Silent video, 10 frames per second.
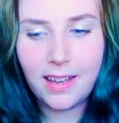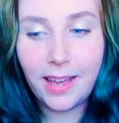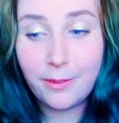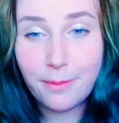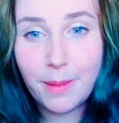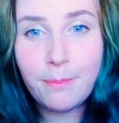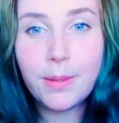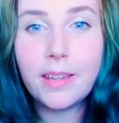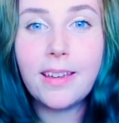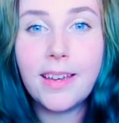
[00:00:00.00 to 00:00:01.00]
I
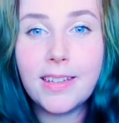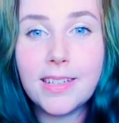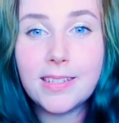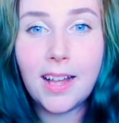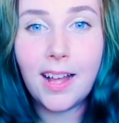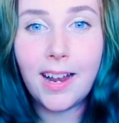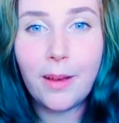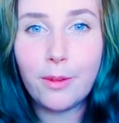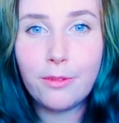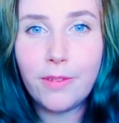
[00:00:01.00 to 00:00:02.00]
remember at the start
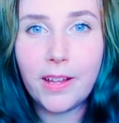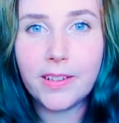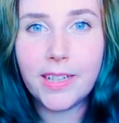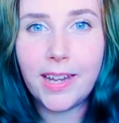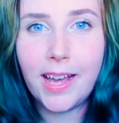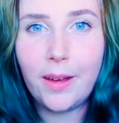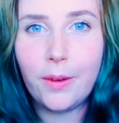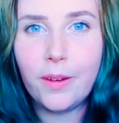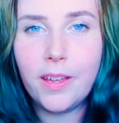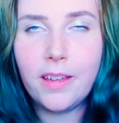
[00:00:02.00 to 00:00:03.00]
how it felt and how